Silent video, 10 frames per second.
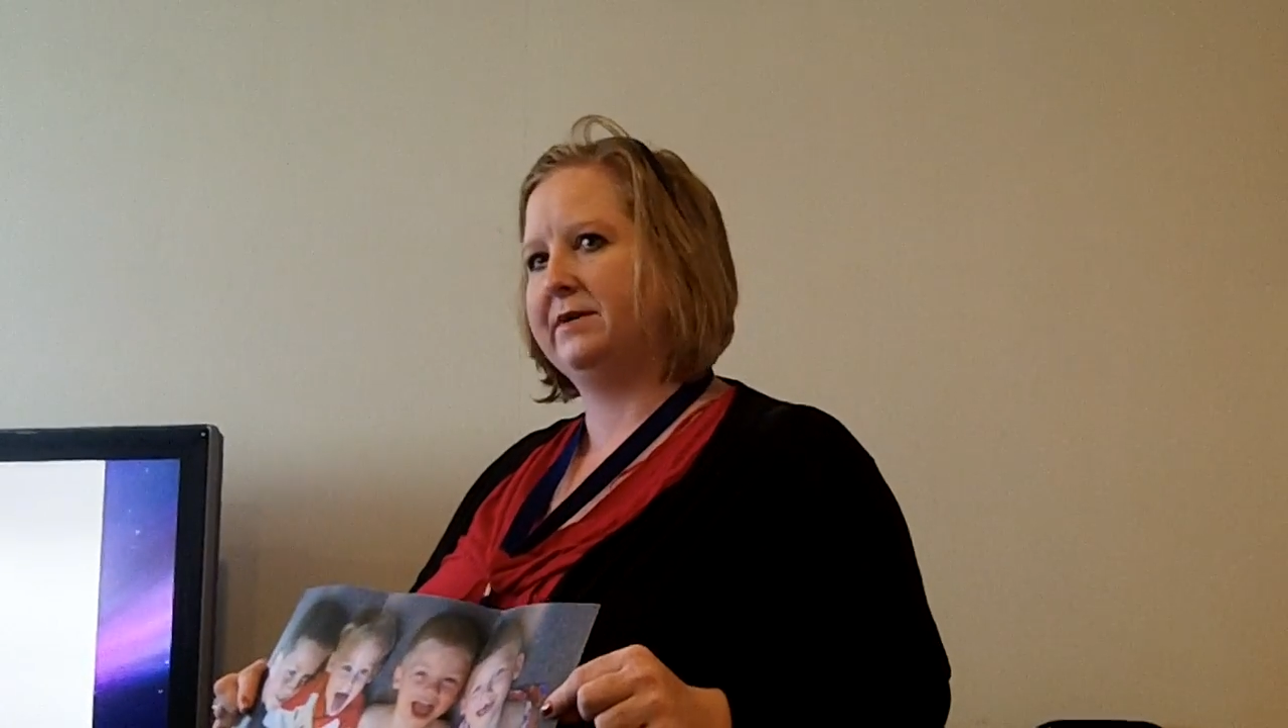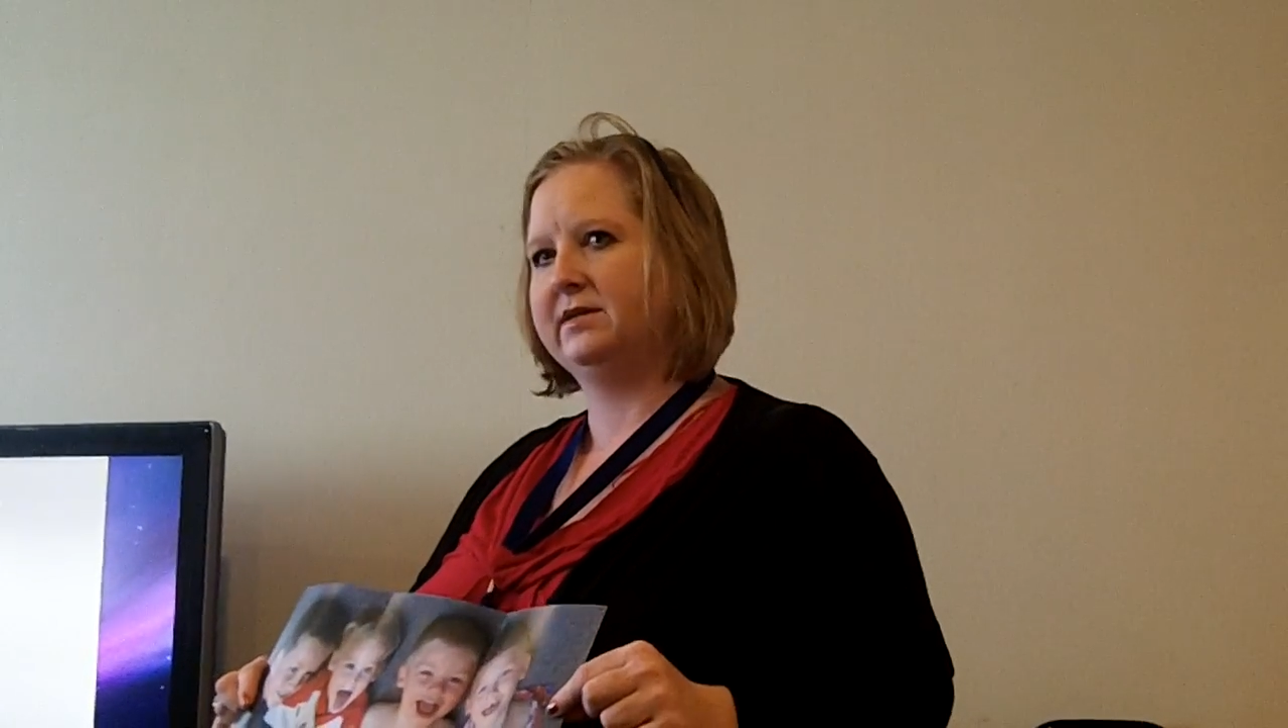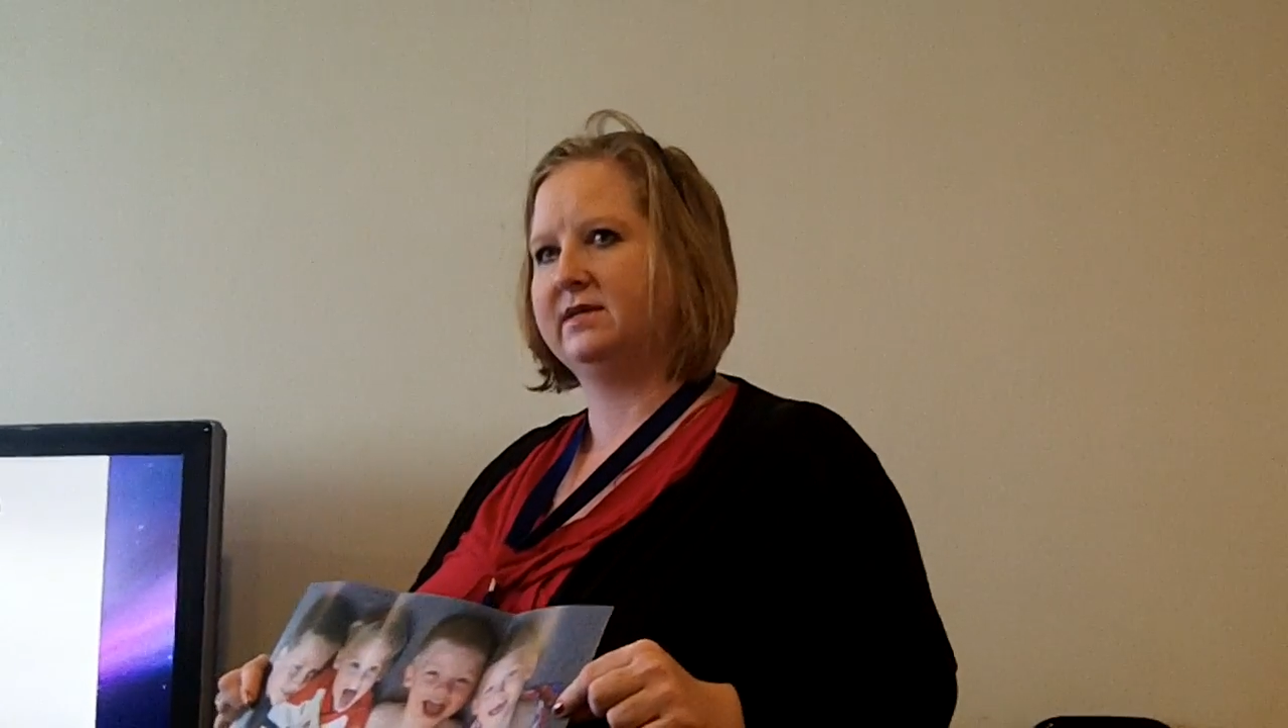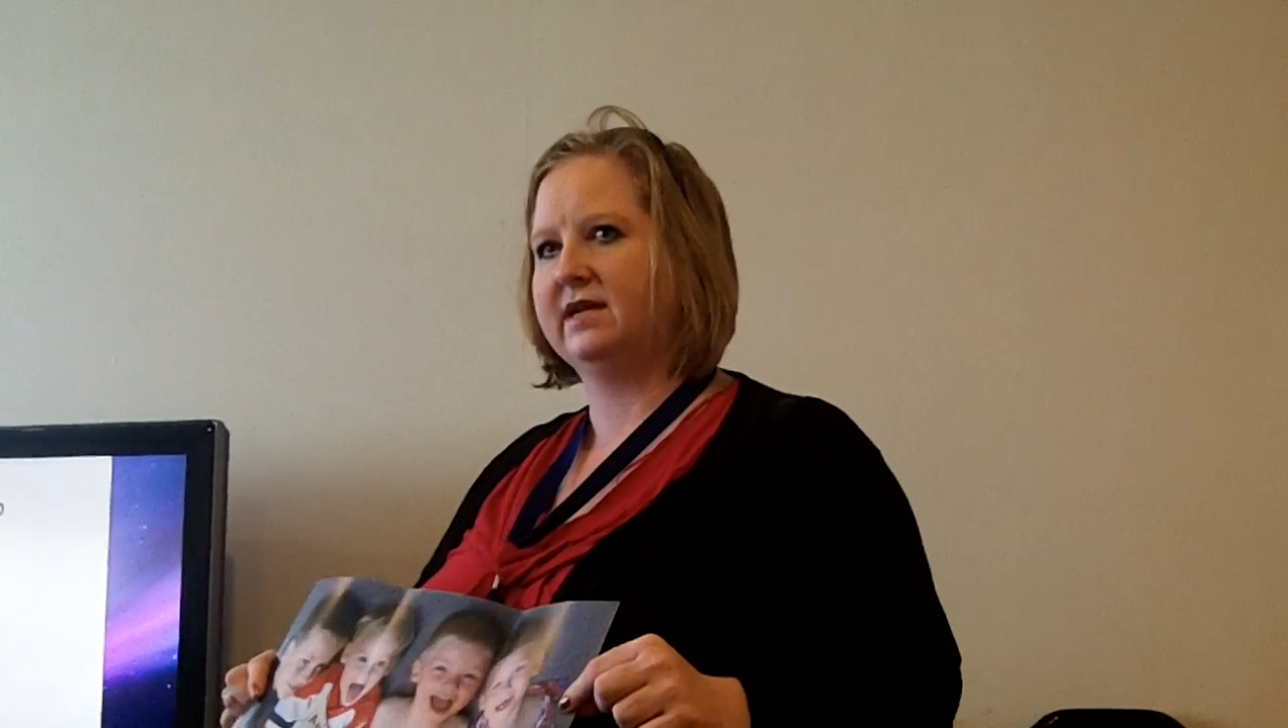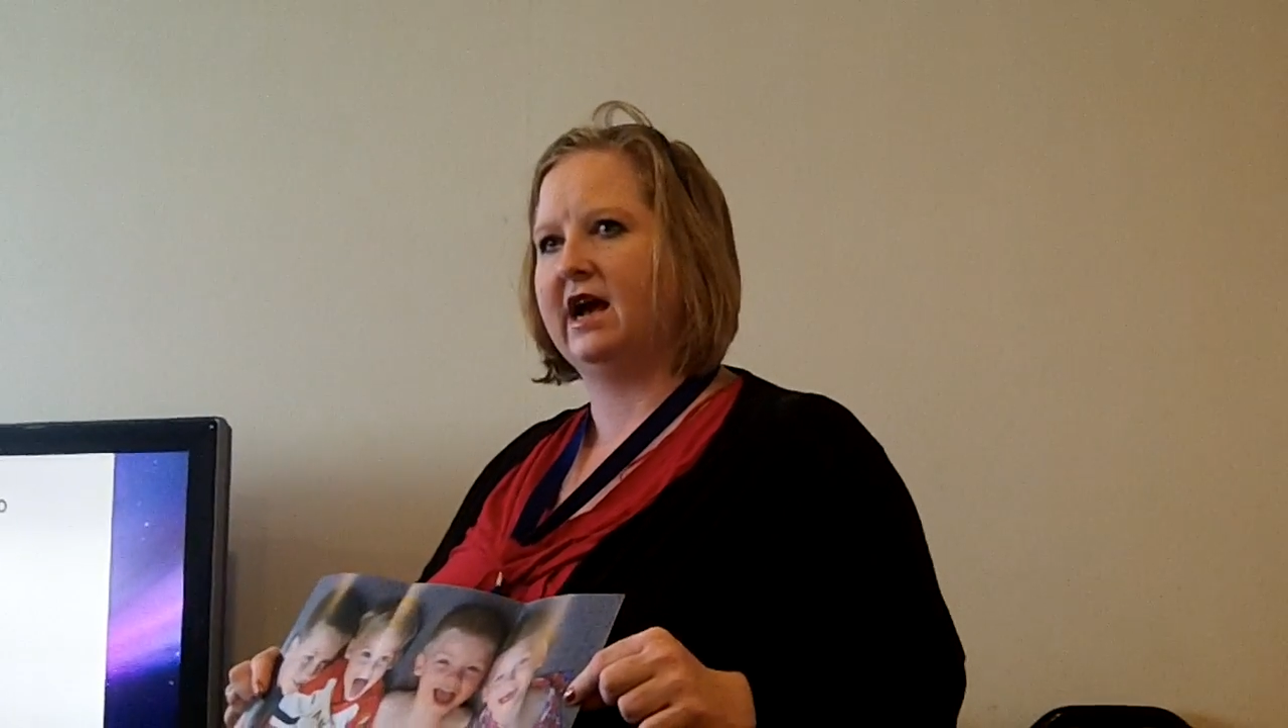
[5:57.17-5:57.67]

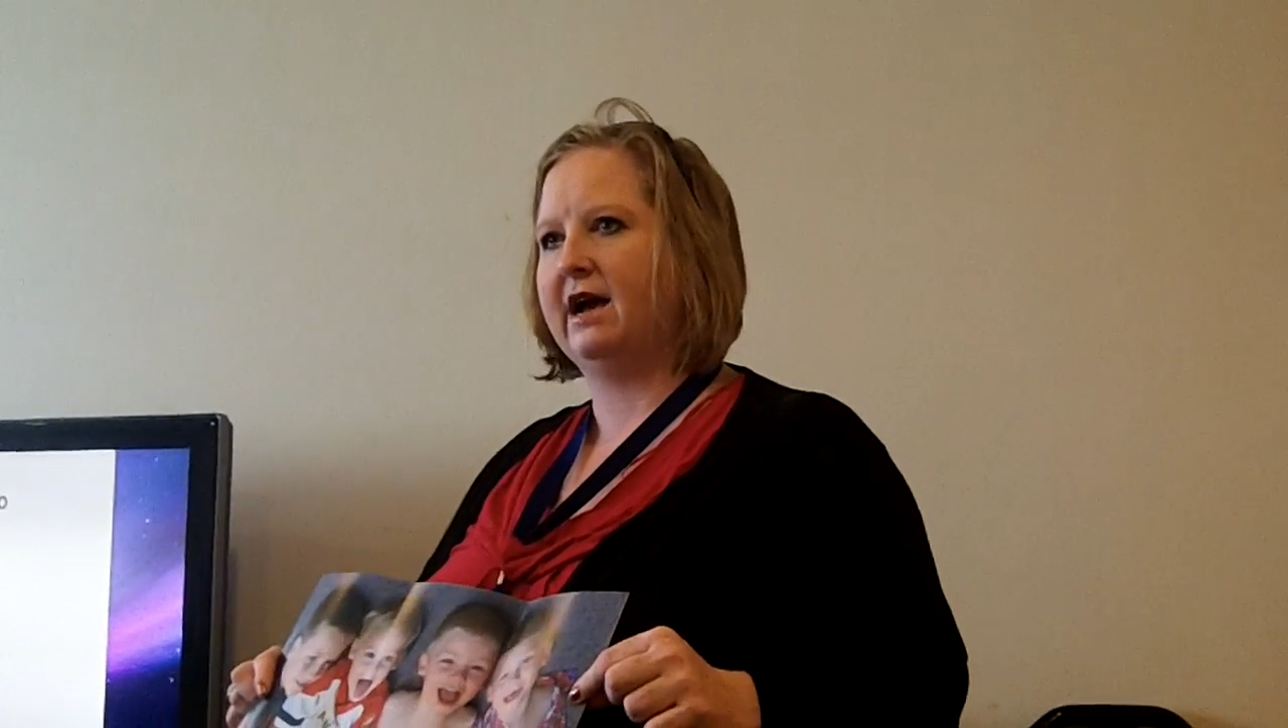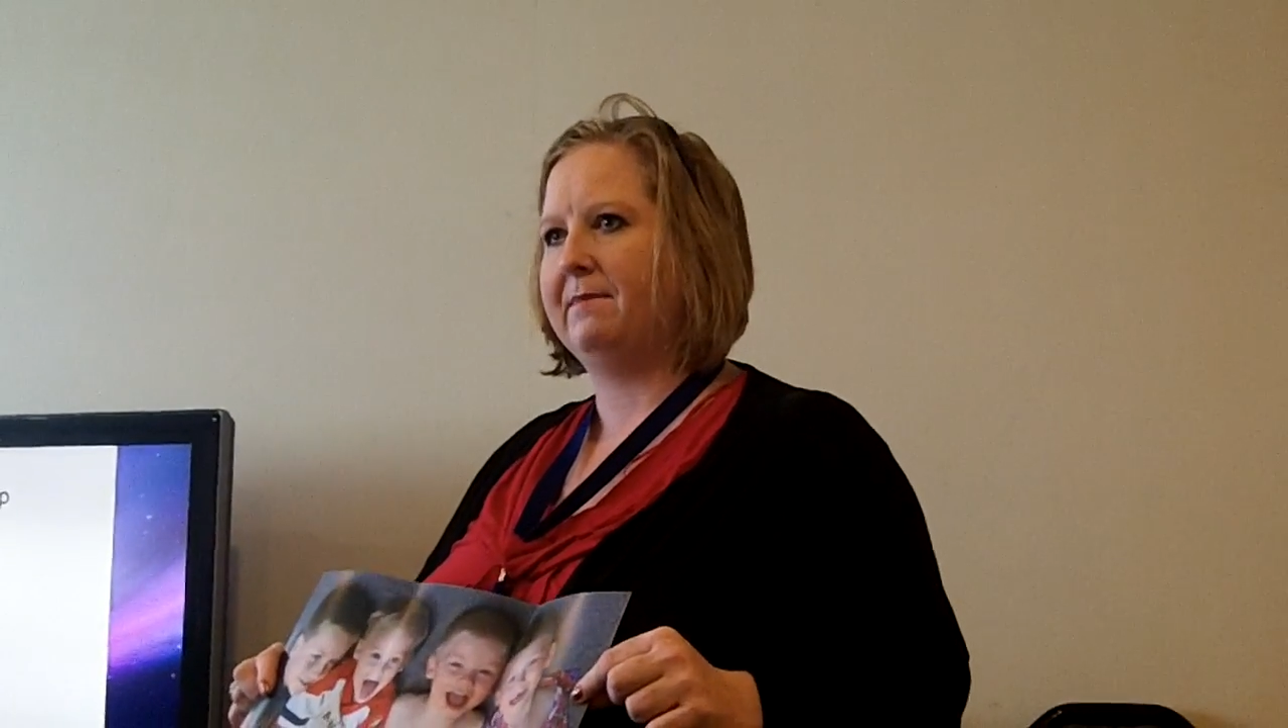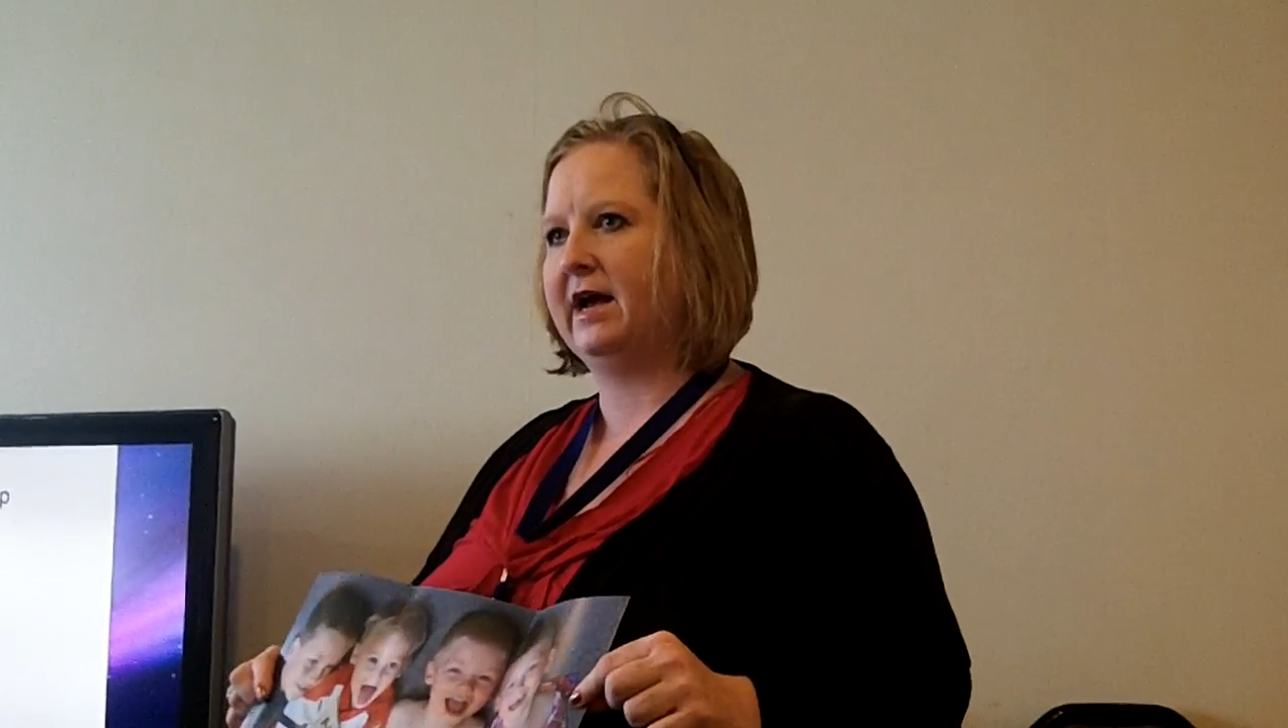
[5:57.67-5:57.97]
this uh,